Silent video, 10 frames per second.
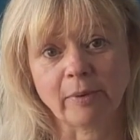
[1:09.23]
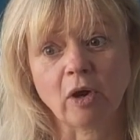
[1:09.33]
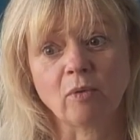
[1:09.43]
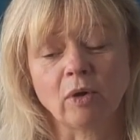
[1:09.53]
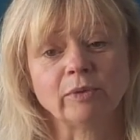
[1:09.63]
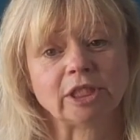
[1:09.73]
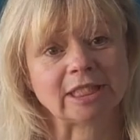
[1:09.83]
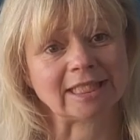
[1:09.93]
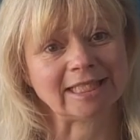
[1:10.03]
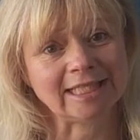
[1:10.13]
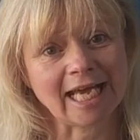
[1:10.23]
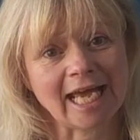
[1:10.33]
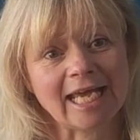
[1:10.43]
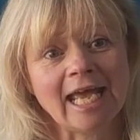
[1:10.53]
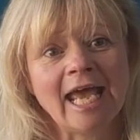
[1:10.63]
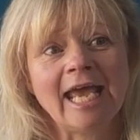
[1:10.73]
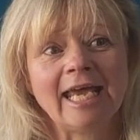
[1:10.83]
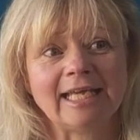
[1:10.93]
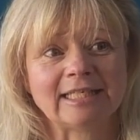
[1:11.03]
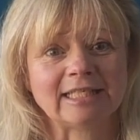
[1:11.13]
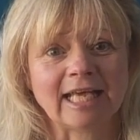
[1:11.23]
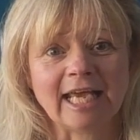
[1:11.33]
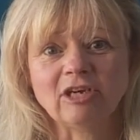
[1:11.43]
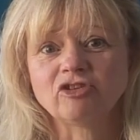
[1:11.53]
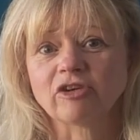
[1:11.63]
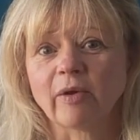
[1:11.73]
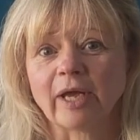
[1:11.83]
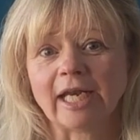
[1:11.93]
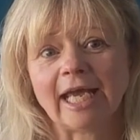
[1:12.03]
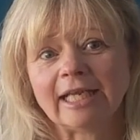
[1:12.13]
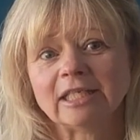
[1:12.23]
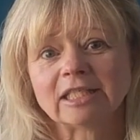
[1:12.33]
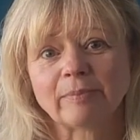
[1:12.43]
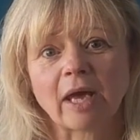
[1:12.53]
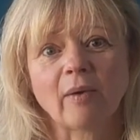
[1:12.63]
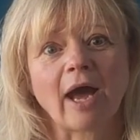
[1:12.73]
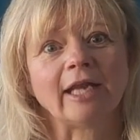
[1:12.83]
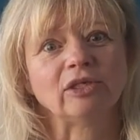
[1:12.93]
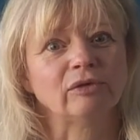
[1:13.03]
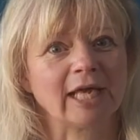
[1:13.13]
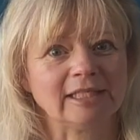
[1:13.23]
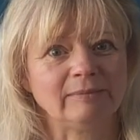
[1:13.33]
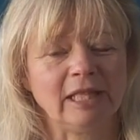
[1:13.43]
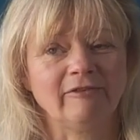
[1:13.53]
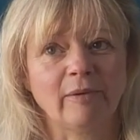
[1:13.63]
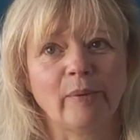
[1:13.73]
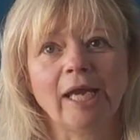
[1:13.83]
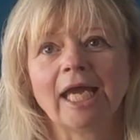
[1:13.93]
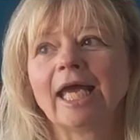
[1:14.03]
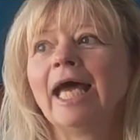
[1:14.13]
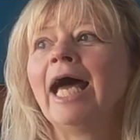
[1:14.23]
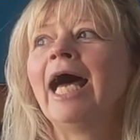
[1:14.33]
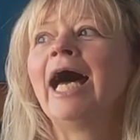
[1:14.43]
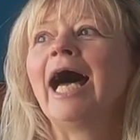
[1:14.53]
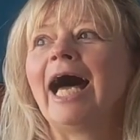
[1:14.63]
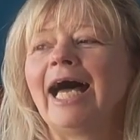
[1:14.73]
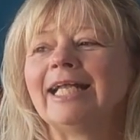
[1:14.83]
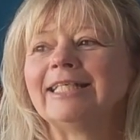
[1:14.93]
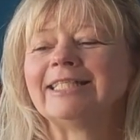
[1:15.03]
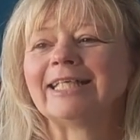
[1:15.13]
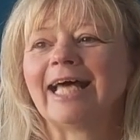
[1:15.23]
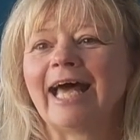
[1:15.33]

Part 1, which is today, is the intro and inspo, and you'll get to meet the fabric. And